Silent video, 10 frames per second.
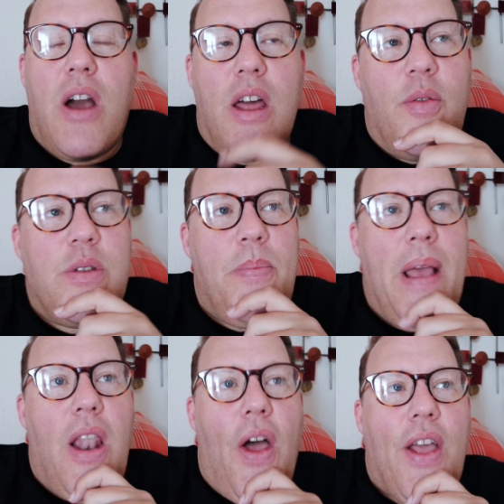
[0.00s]
kind of was a
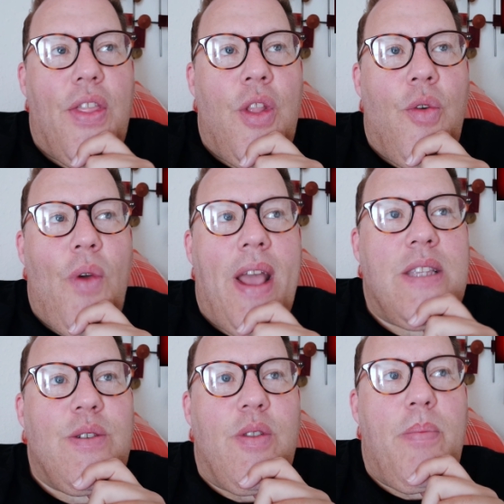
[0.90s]
bit like the
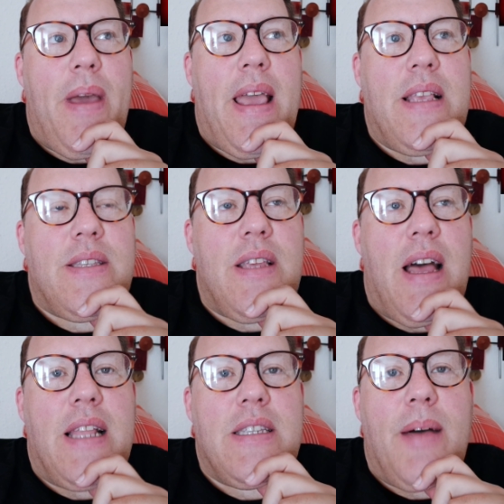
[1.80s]
narrator of the piece,
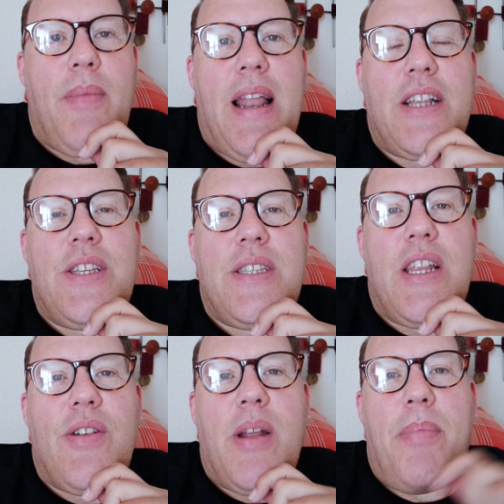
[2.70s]
and I'd actually
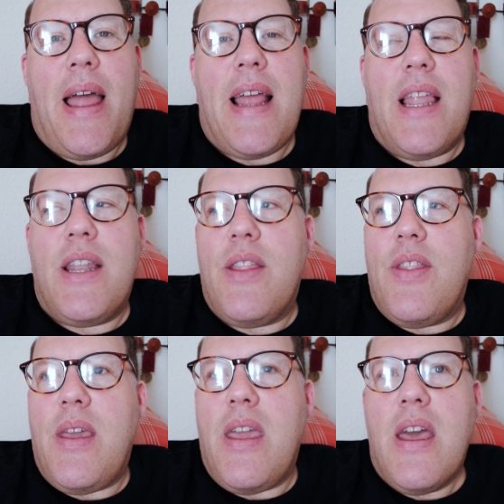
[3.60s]
seen her in a play in London,
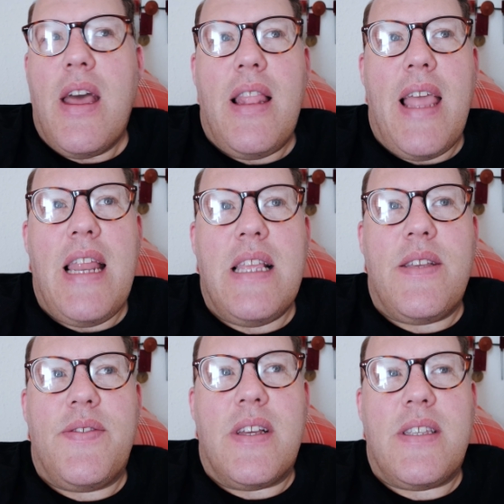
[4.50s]
The Ladies
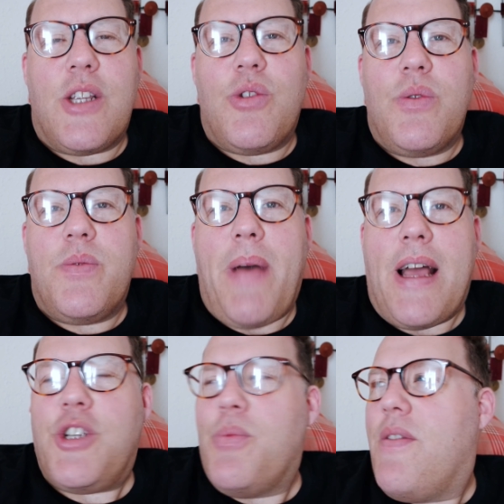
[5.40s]
of Sexual
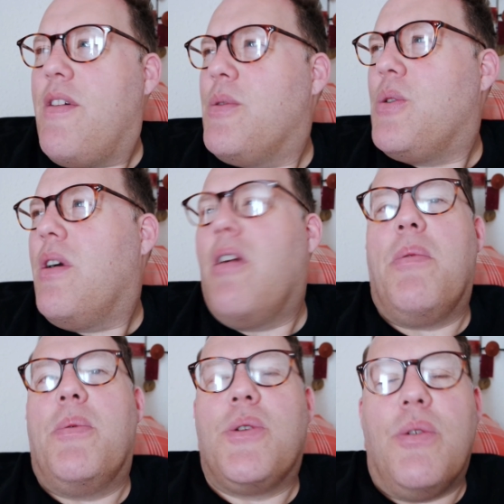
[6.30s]
Passion, whatever it was called, I can't
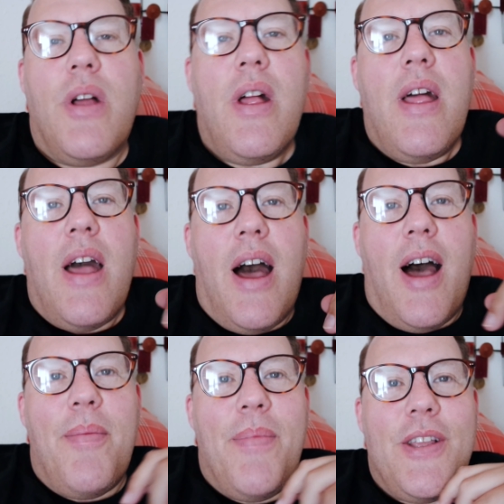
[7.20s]
remember what
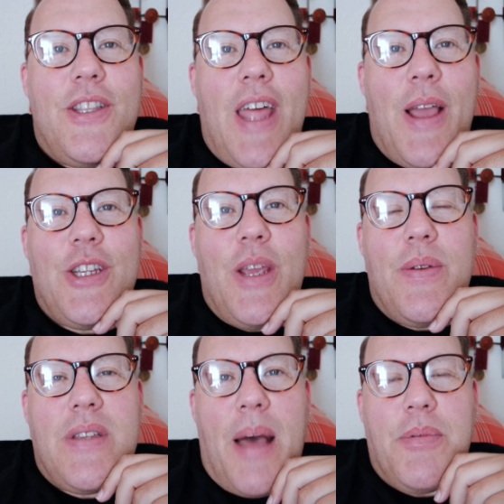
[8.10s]
it was called, she
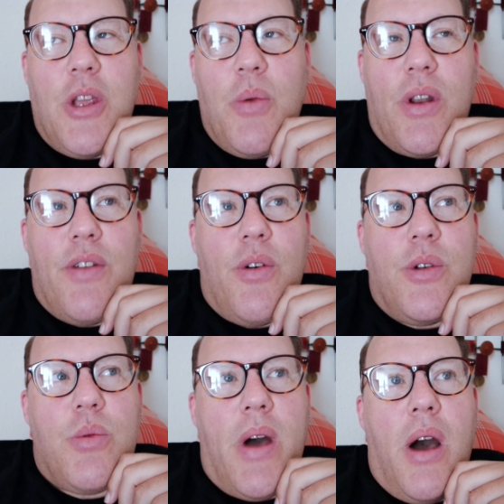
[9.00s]
was absolutely wonderful
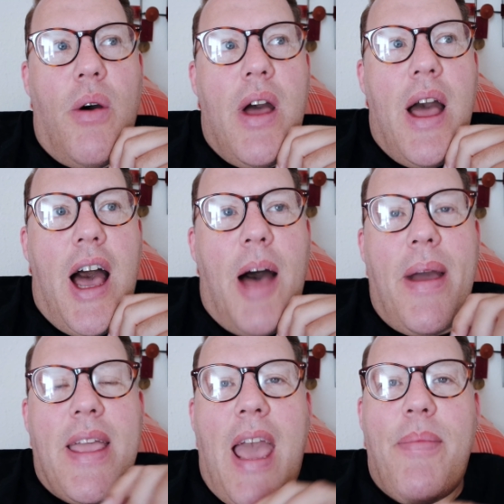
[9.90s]
as well,
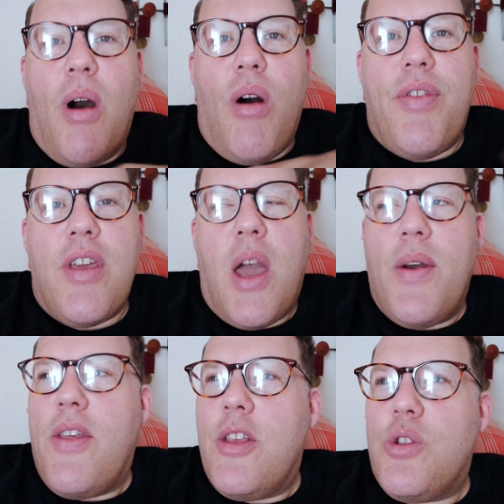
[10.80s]
and kept the whole thing
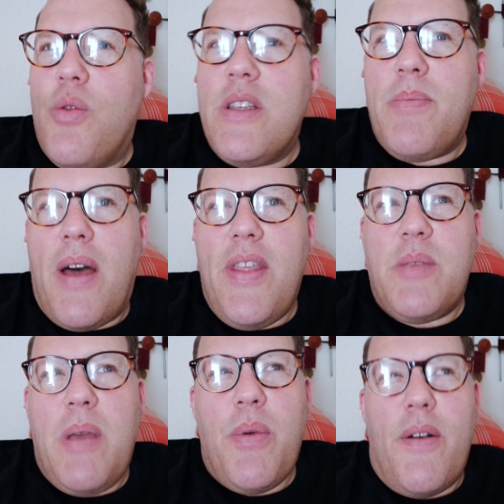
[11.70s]
going. Now the story is about these
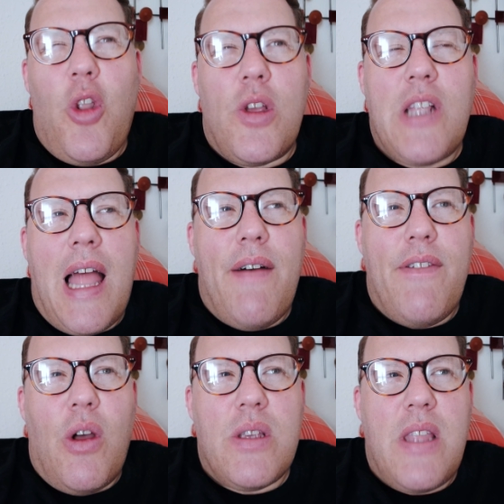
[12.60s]
people that have lost love,
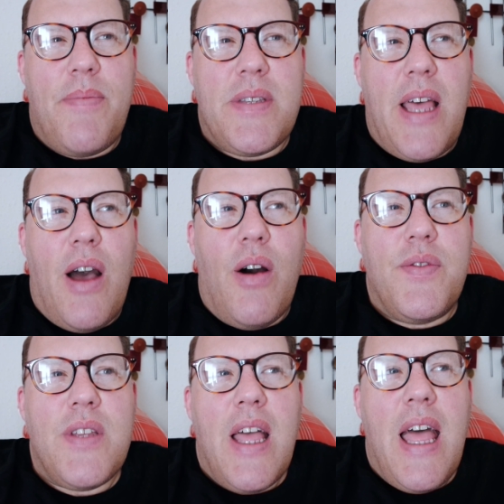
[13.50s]
lost
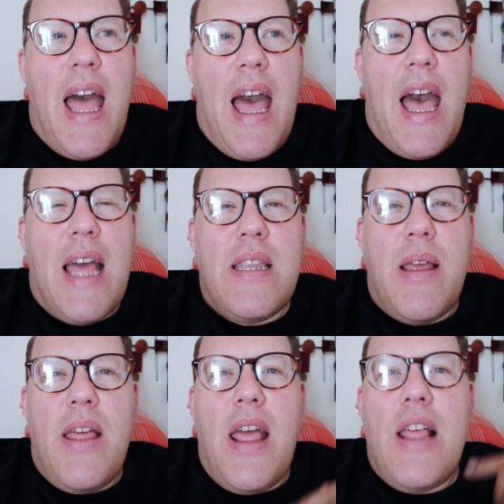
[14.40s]
themselves, and
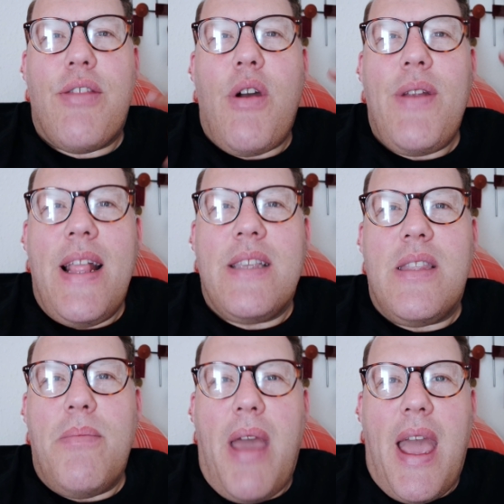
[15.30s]
thrown into
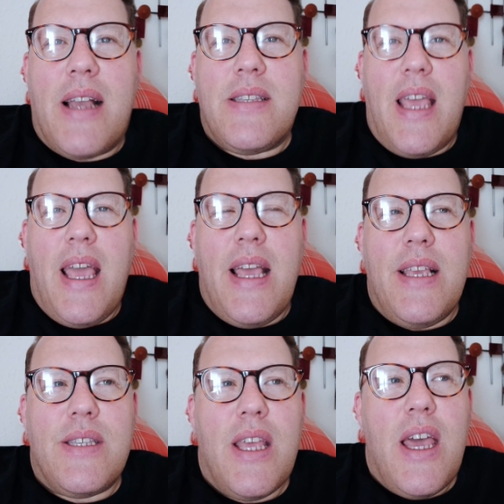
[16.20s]
the mix
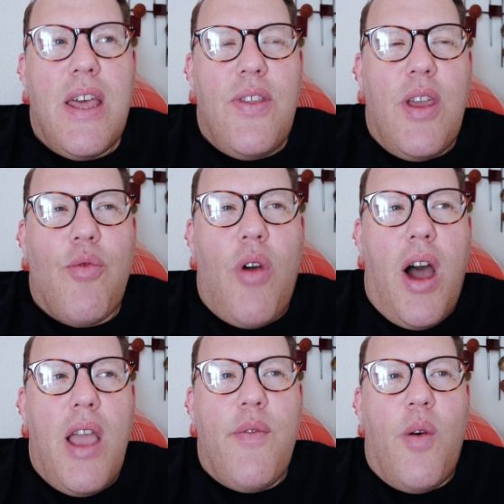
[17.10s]
is the
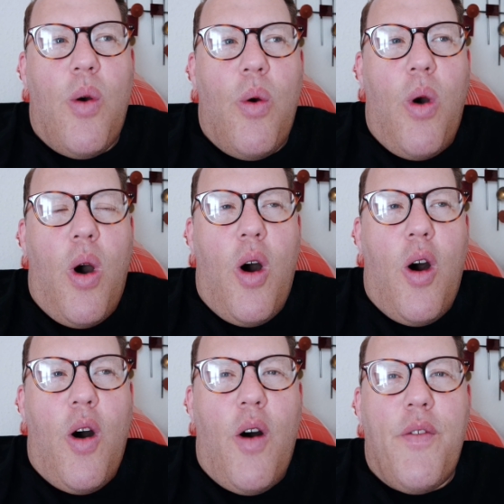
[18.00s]
arrival
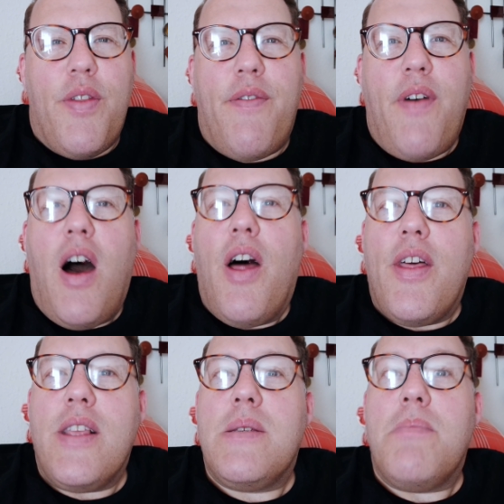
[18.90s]
of the
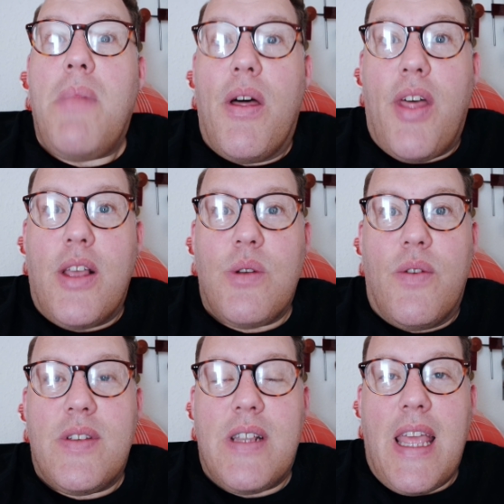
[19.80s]
father's mother, so
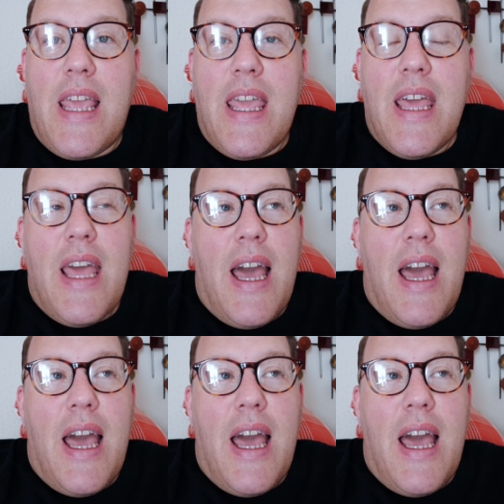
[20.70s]
obviously,